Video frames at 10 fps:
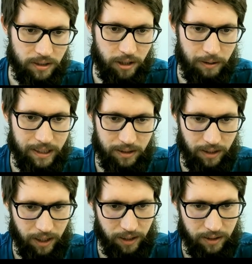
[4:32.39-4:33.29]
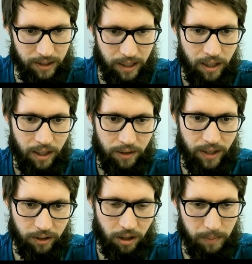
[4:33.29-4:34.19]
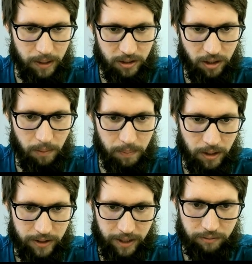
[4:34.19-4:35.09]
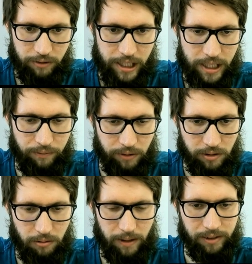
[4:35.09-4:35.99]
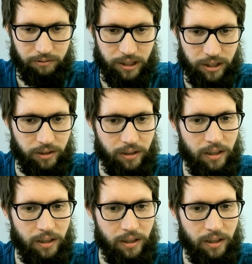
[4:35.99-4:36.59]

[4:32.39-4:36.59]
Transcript: So instantly I can see that can't be a star because it can reach every other square in its region.